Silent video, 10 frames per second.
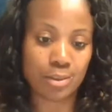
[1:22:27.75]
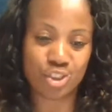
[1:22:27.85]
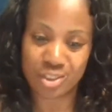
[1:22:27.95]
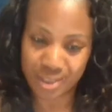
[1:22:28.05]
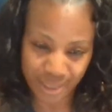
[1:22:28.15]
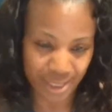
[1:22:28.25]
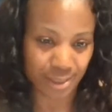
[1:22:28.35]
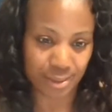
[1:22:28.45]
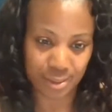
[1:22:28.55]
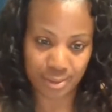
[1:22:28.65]
Just
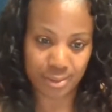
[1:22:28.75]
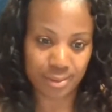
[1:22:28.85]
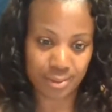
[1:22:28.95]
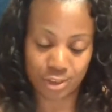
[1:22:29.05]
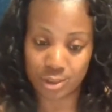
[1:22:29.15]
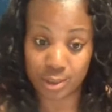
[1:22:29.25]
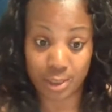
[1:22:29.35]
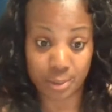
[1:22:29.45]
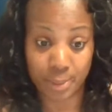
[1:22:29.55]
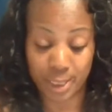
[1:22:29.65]
think
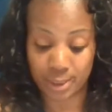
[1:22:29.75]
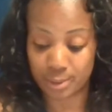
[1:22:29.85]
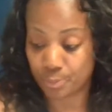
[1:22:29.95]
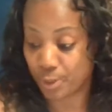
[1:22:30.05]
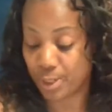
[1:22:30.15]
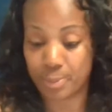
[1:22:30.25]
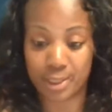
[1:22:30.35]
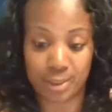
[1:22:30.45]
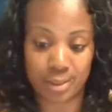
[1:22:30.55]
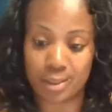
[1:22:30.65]
about it and pray
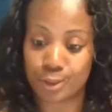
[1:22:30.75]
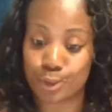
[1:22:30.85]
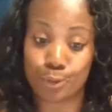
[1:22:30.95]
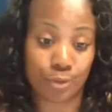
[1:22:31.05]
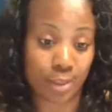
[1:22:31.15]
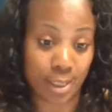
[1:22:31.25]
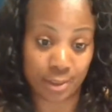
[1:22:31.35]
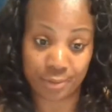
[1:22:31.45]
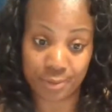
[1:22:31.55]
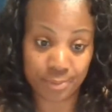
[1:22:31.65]
about it. Y'all are so
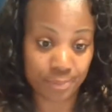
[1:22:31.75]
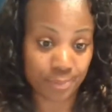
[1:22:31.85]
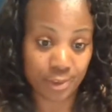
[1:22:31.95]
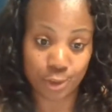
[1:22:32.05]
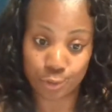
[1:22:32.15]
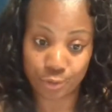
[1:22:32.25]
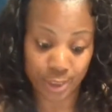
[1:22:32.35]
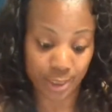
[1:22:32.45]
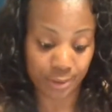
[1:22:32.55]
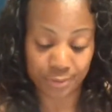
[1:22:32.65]
creative. So
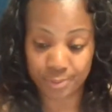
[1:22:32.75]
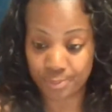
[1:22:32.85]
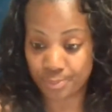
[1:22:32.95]
creative.